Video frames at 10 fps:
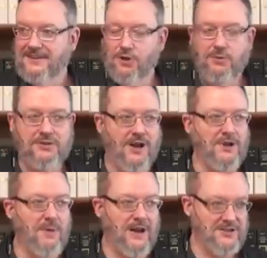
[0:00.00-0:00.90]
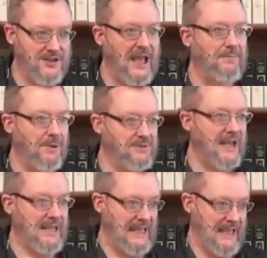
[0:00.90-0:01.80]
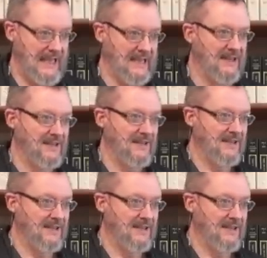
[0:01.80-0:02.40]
You want to talk about a slap upside the head.